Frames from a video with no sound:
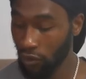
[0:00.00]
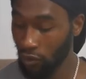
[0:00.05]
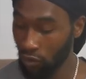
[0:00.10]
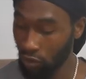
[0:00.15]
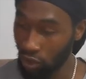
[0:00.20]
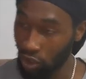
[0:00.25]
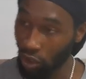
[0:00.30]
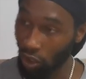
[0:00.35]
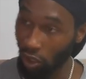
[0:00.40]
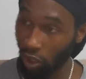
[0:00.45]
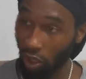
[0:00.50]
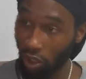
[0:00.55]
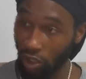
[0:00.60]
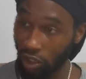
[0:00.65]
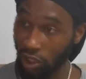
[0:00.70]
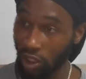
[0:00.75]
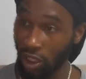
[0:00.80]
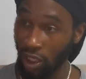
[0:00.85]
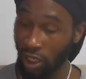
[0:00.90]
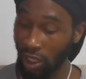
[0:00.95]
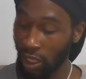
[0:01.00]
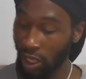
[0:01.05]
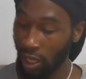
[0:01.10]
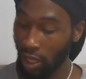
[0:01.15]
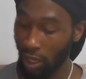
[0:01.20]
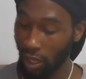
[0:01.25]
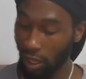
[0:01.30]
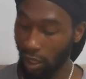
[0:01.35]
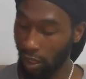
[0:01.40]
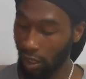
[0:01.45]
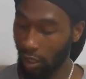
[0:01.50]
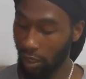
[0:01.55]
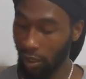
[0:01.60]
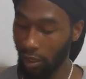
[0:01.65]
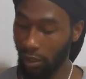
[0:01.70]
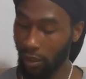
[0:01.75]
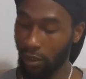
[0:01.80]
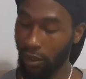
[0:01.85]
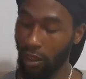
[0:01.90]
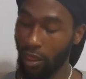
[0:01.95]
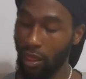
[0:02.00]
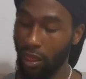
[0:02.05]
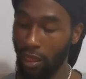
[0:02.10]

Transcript: to charge uh,